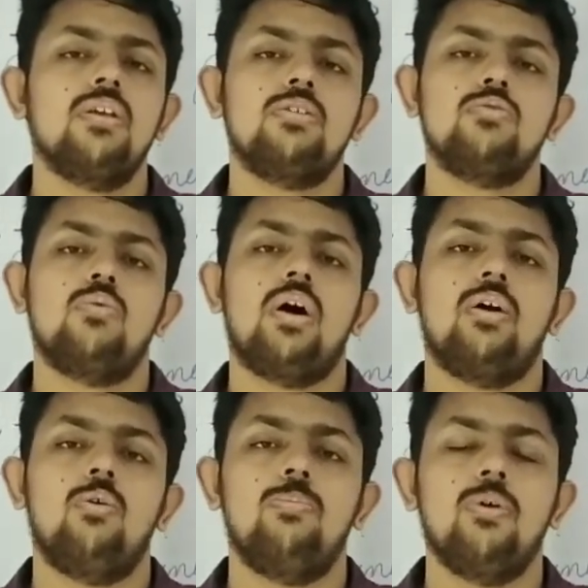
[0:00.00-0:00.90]
So I
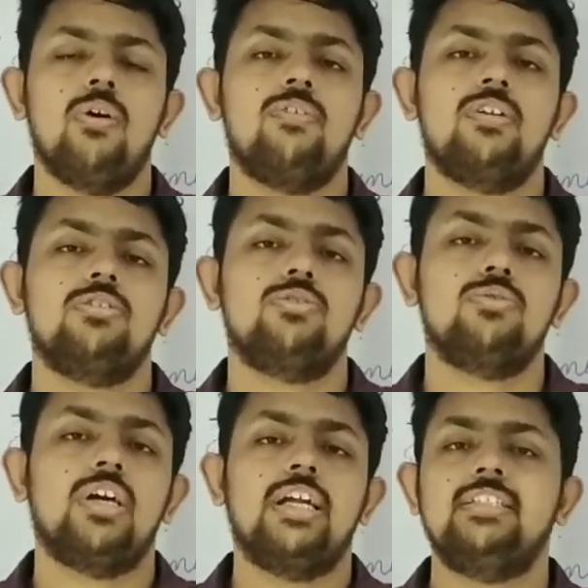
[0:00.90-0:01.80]
hope you have
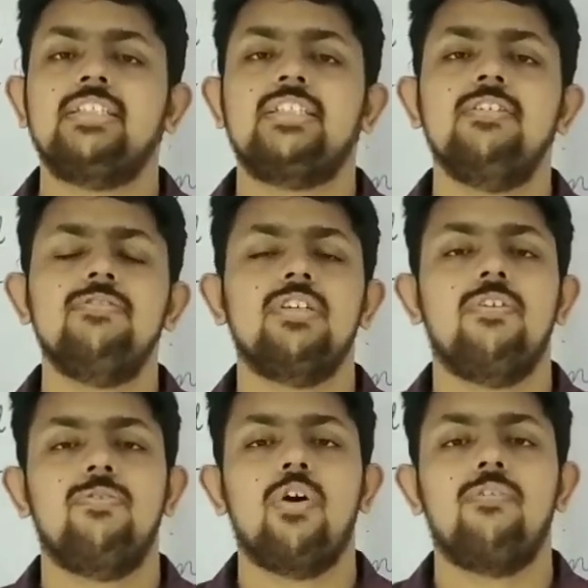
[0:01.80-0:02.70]
understood adjectives.
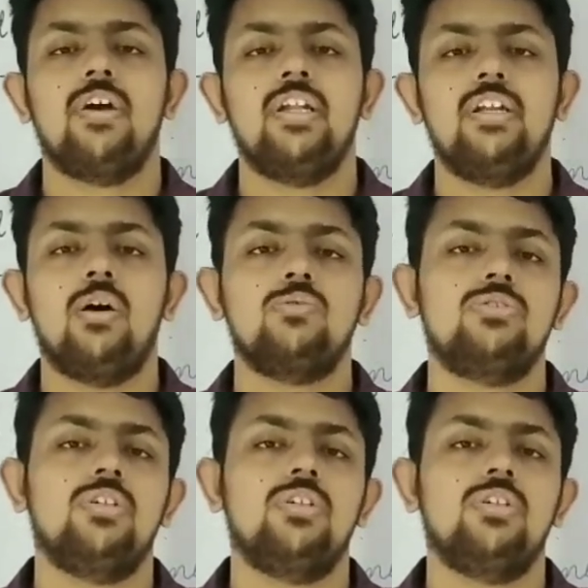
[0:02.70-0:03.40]
If you have any doubts